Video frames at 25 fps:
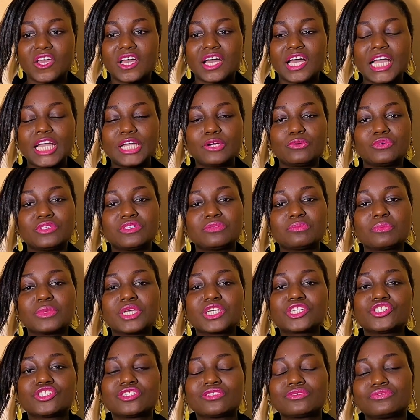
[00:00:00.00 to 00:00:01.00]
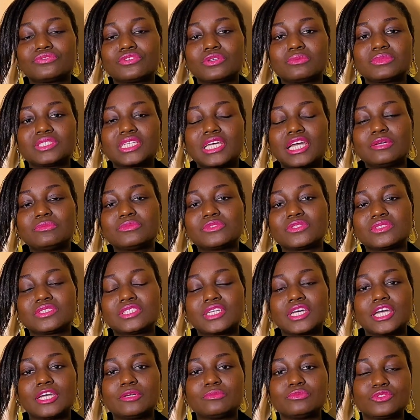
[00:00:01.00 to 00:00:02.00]
I would make sure from time to
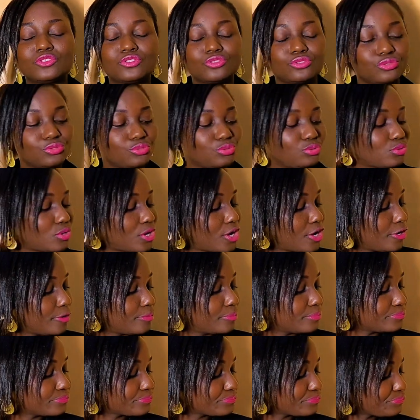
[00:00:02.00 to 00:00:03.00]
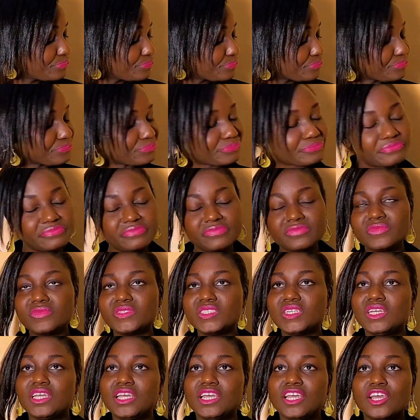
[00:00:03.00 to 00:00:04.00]
time to
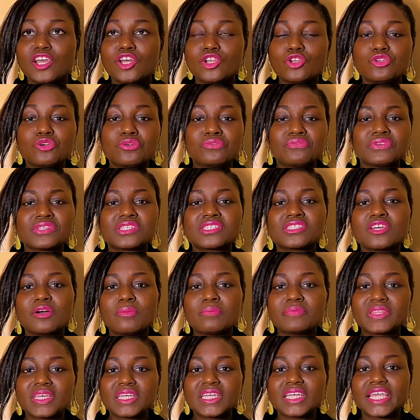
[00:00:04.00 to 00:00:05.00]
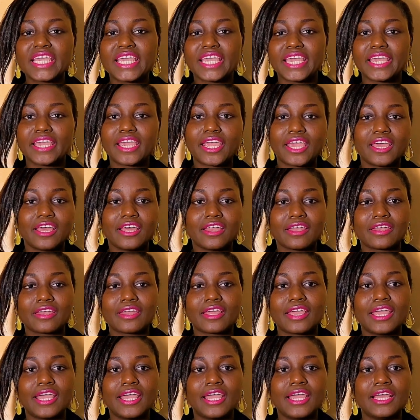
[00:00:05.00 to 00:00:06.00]
look for something Kenyan
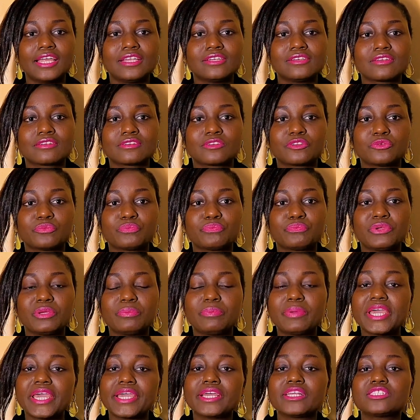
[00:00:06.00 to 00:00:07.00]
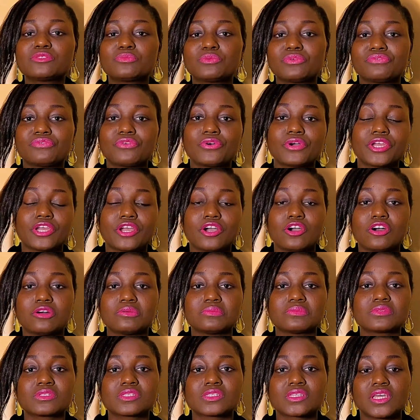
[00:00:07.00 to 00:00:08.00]
and prepare it before it
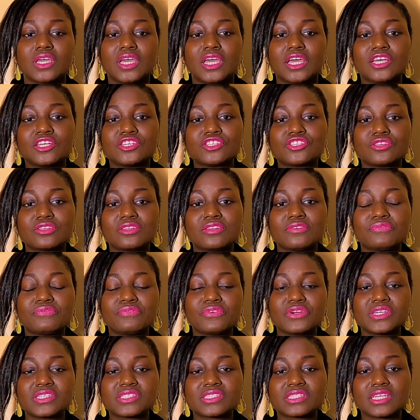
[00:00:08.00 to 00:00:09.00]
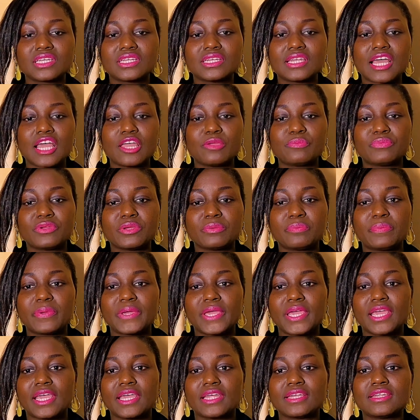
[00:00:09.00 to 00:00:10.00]
comes. So the first thing I
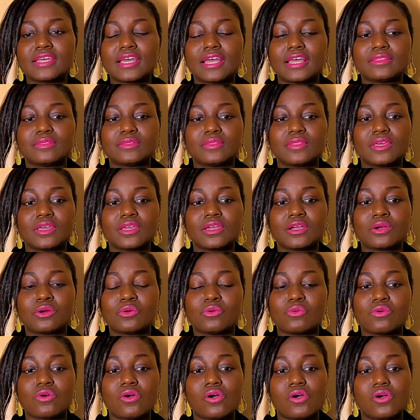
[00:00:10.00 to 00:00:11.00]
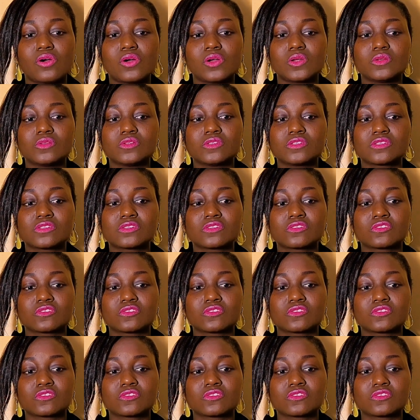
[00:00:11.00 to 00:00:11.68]
prepared, I think, was